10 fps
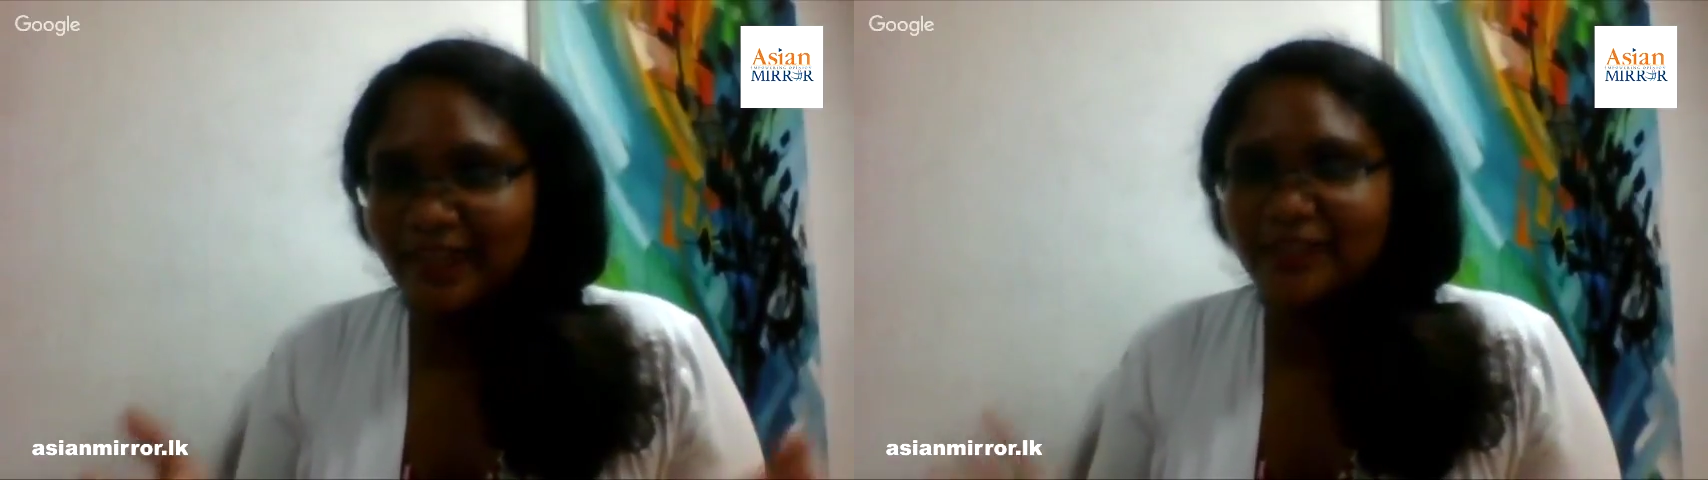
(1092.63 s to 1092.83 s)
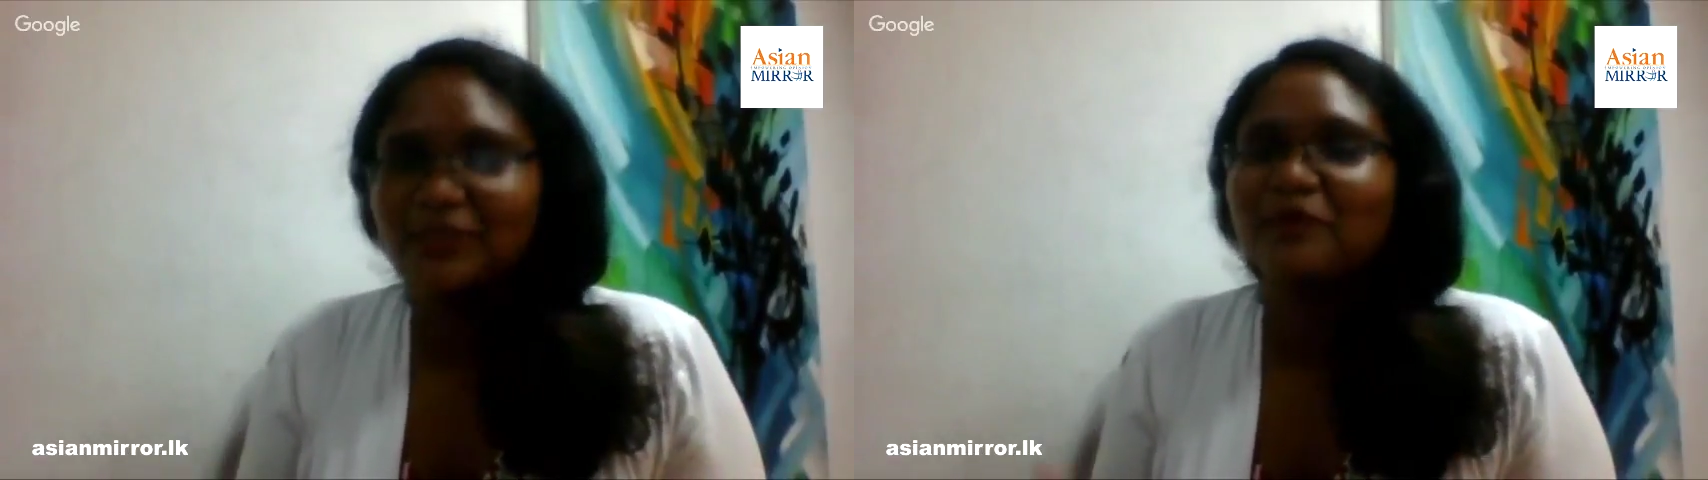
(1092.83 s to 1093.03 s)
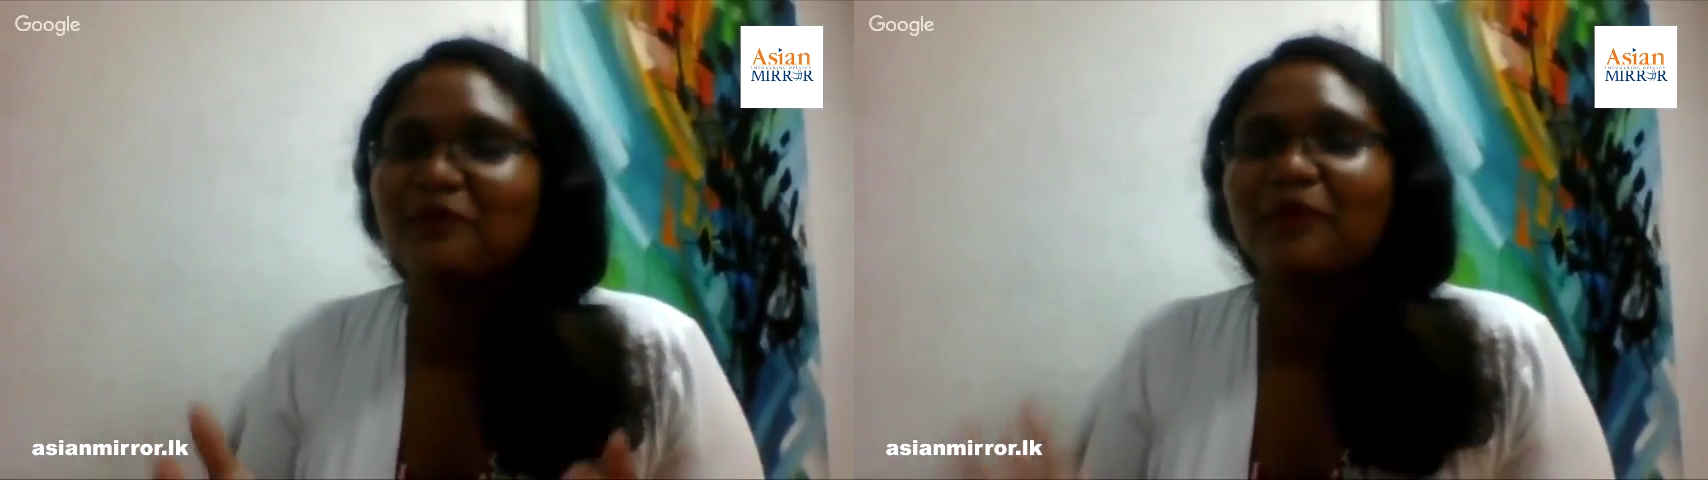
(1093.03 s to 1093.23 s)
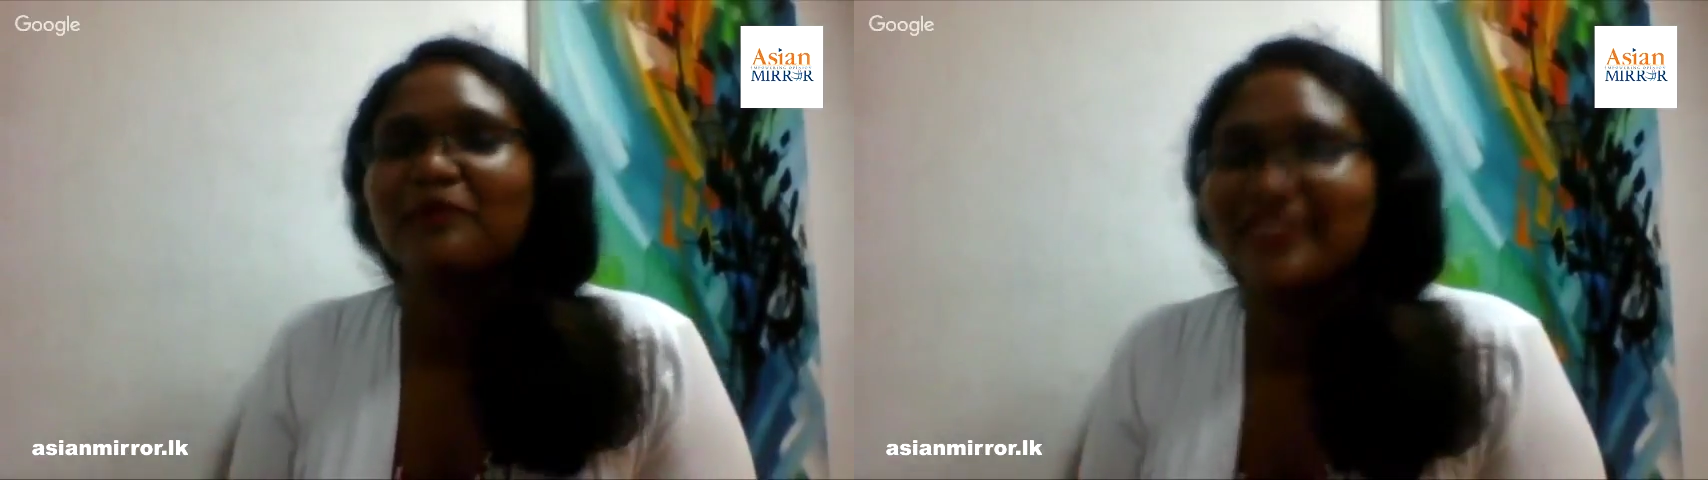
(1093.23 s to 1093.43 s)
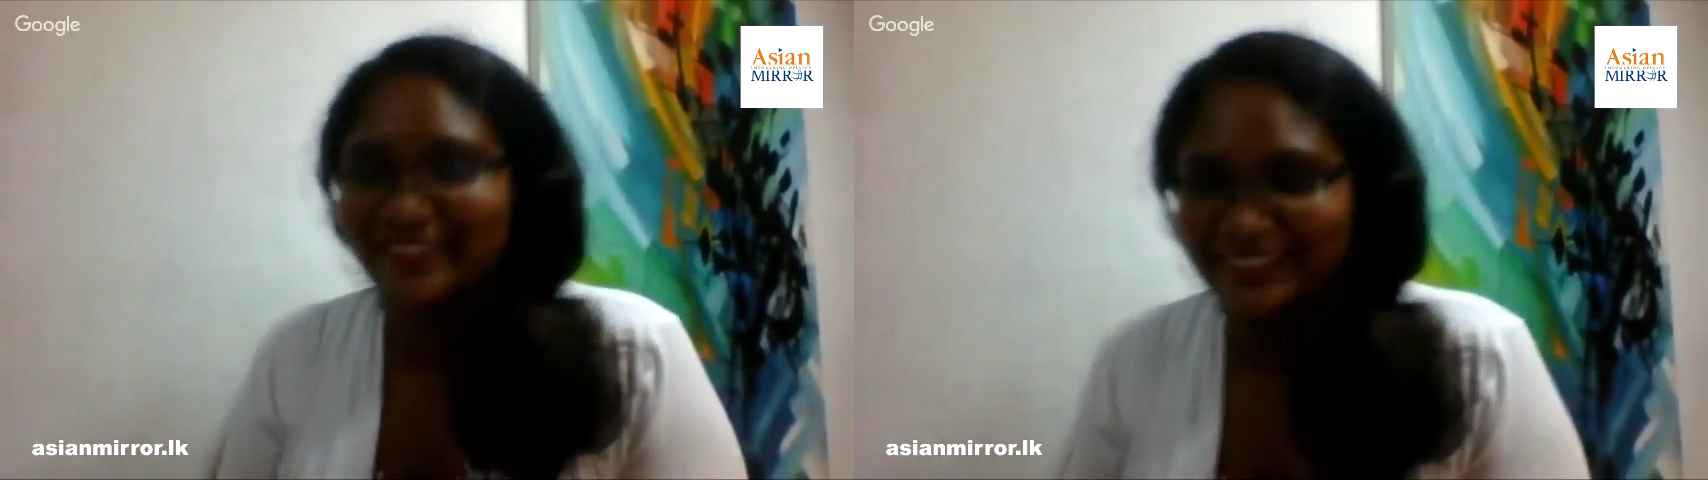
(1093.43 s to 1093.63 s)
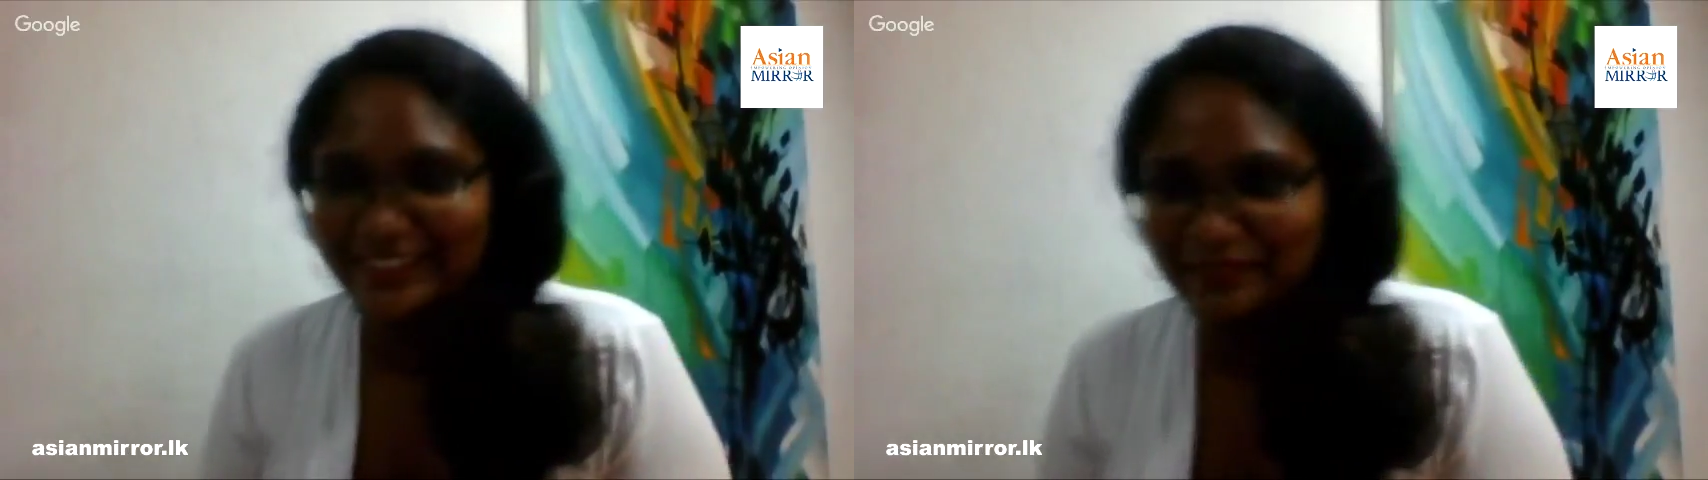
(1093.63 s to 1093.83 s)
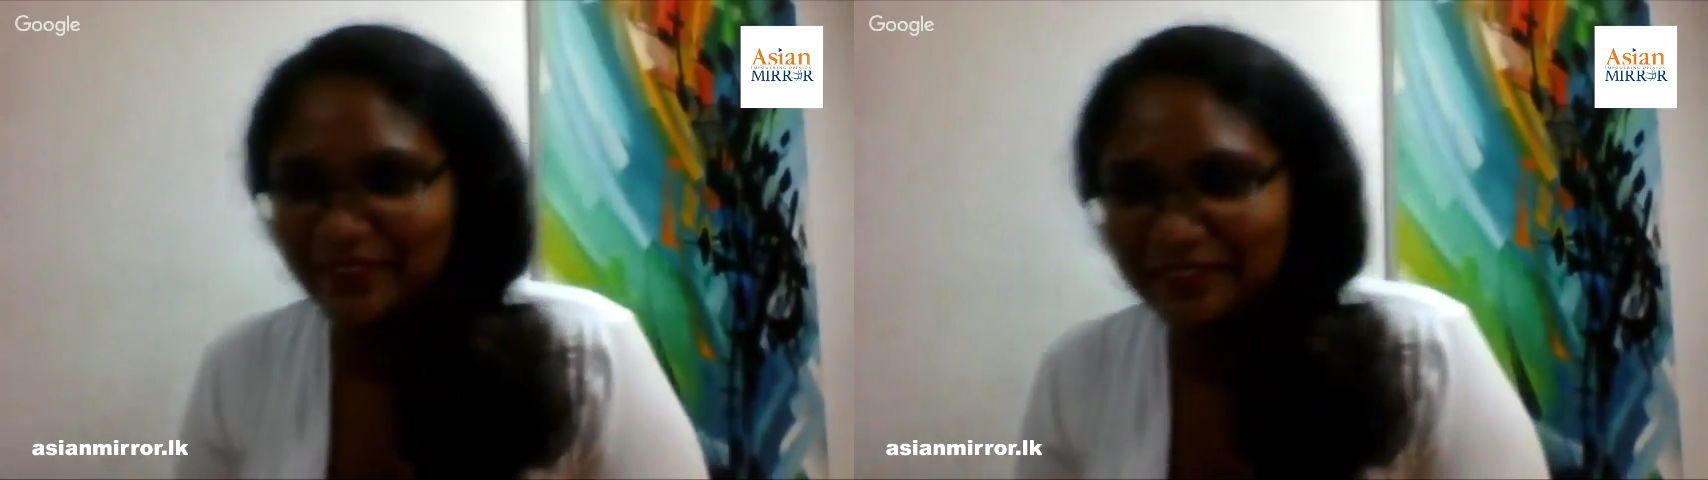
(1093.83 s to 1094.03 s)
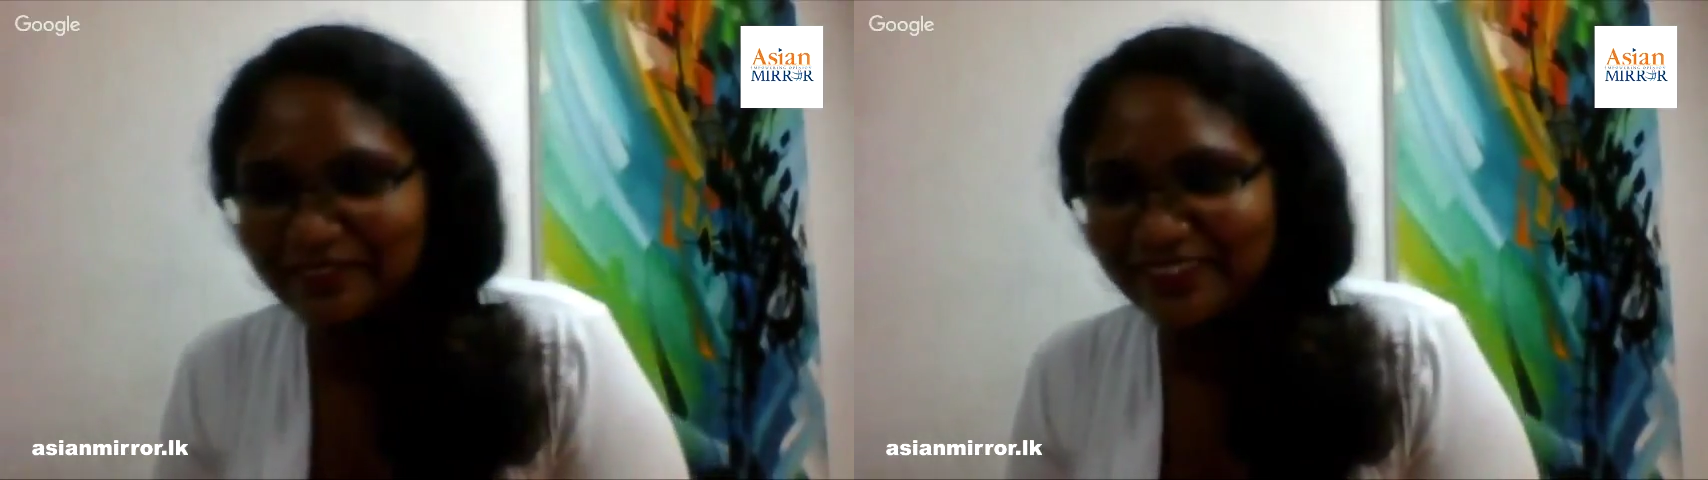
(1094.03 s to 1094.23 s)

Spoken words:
do a proper interview.